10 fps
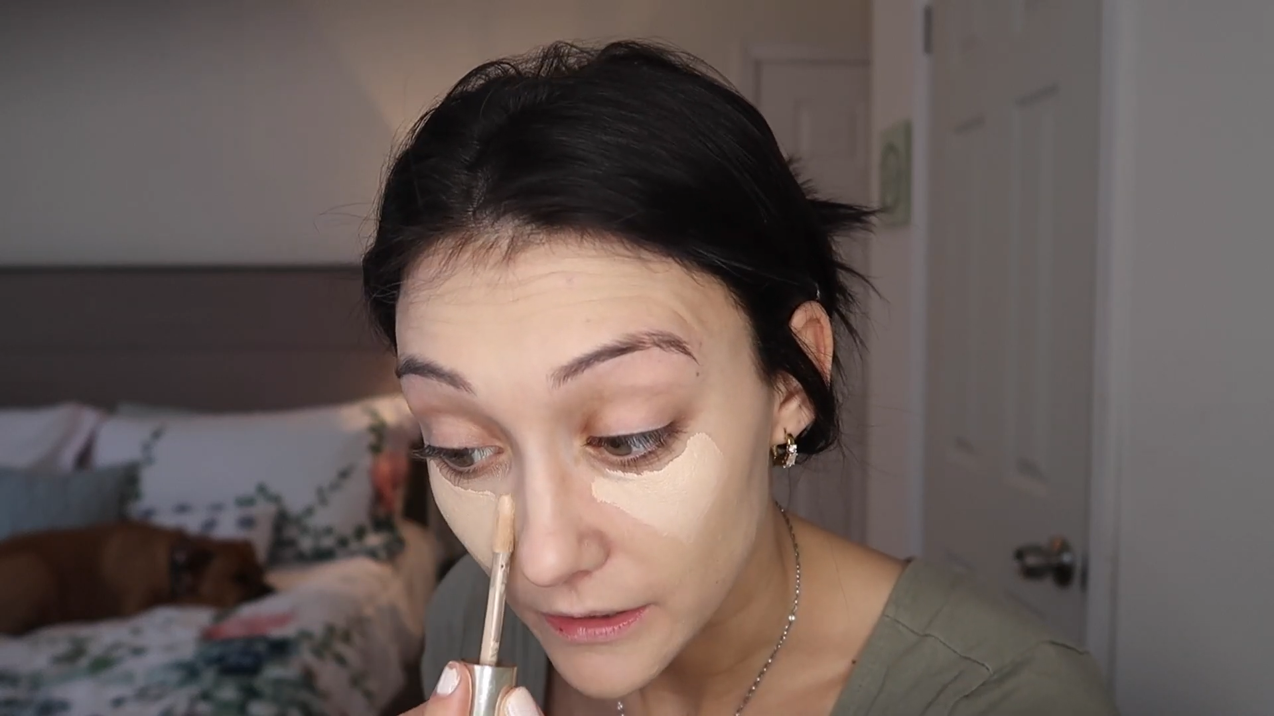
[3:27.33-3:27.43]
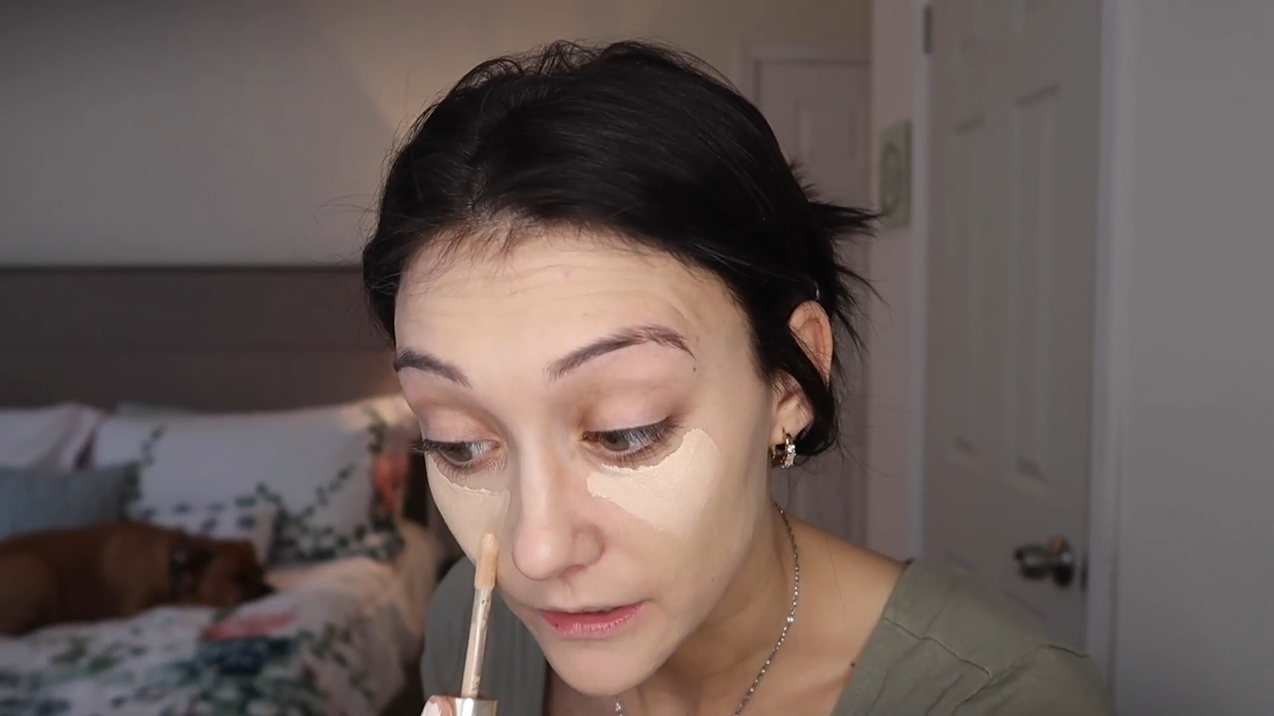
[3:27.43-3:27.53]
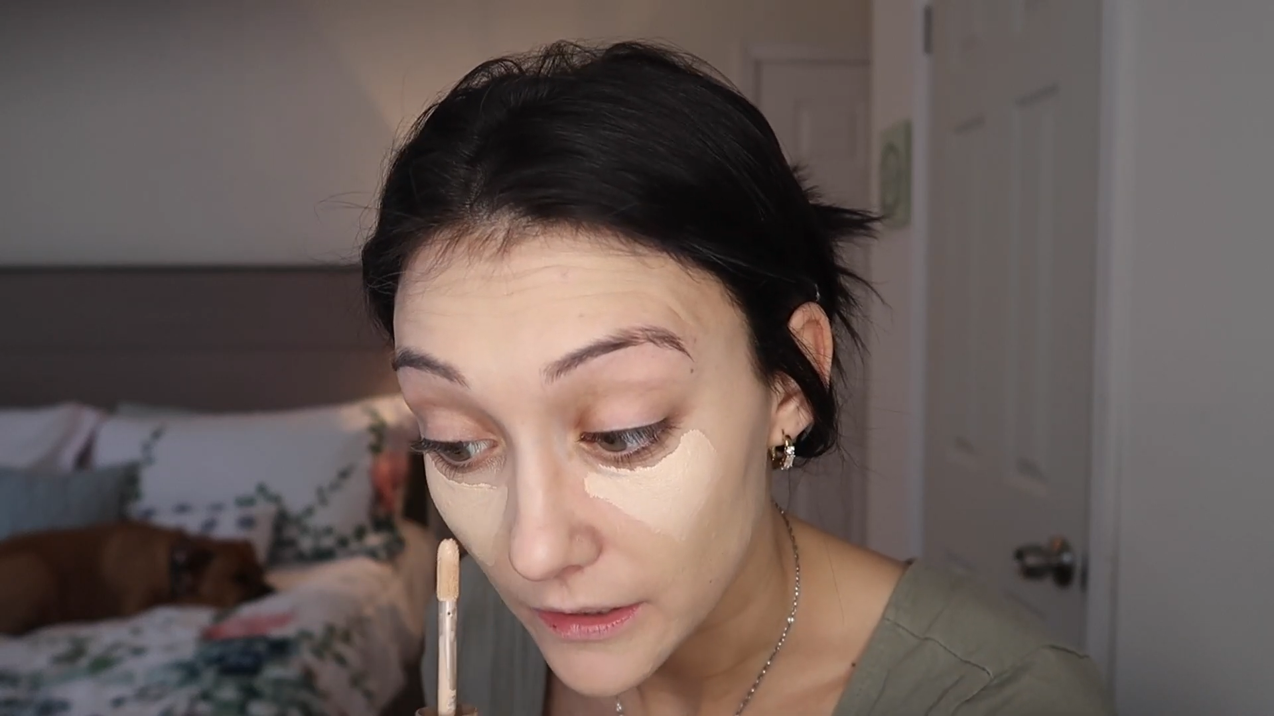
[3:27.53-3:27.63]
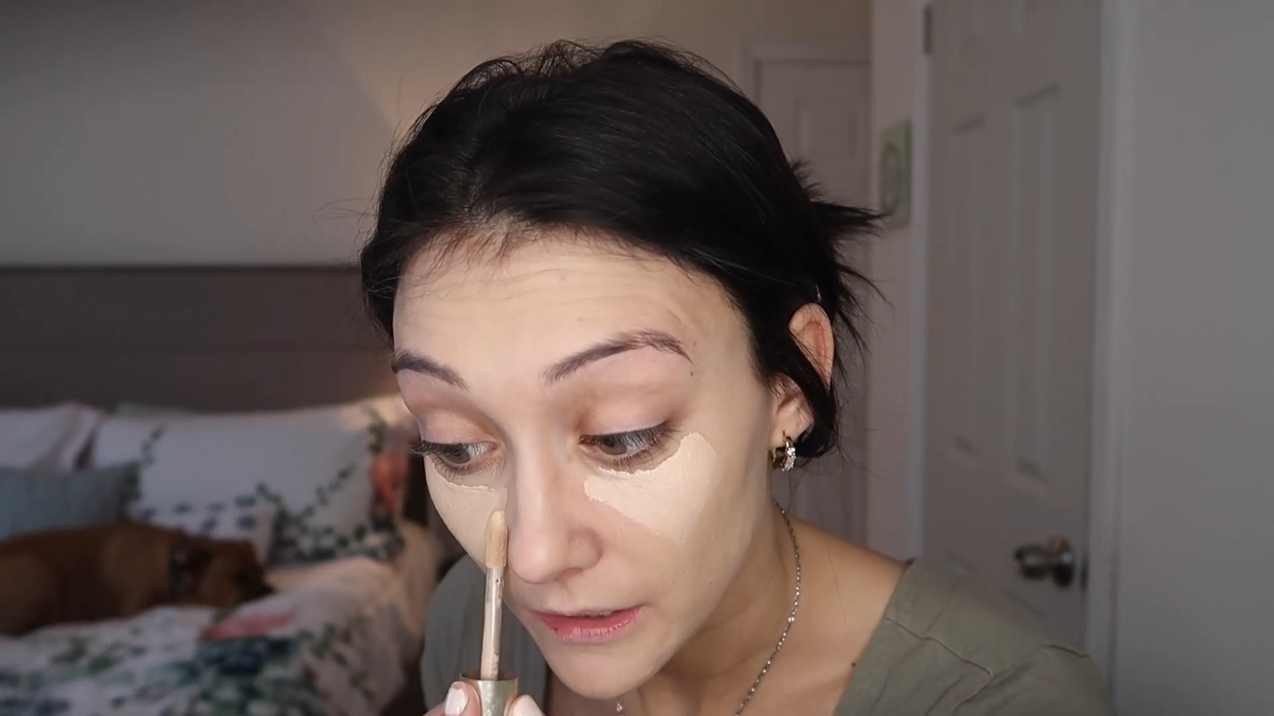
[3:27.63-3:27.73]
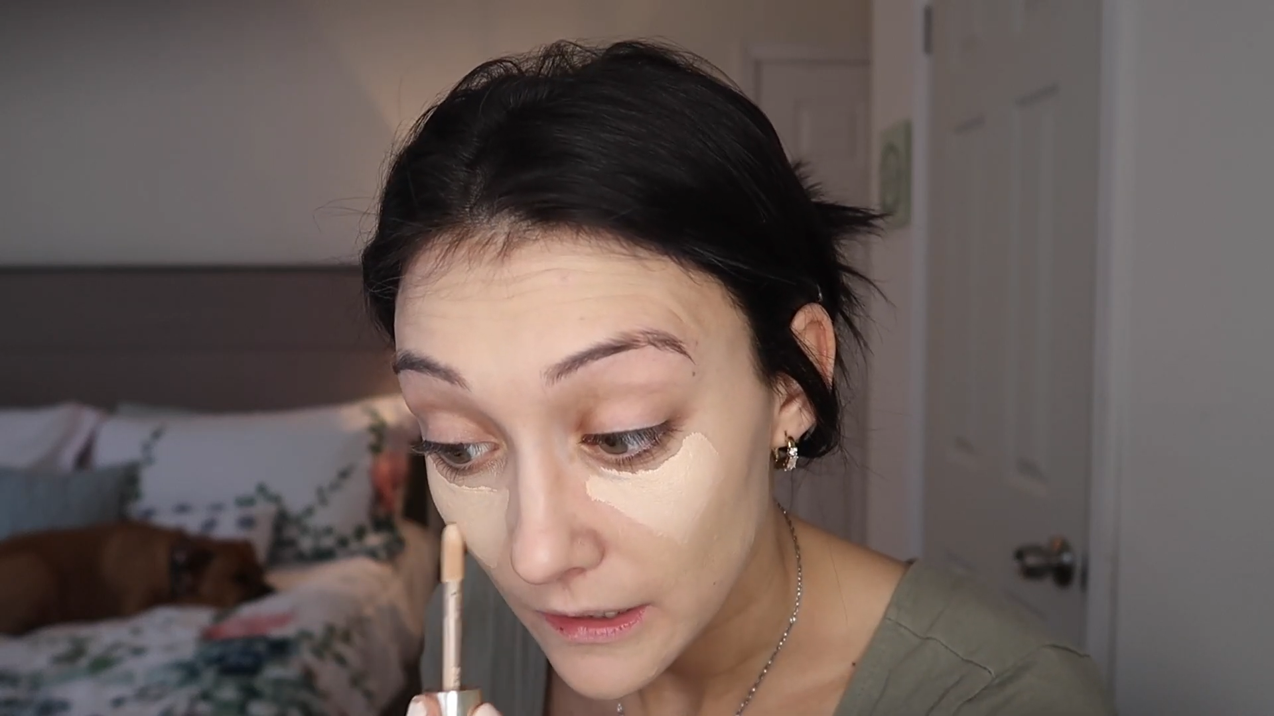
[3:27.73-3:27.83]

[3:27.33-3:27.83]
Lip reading: to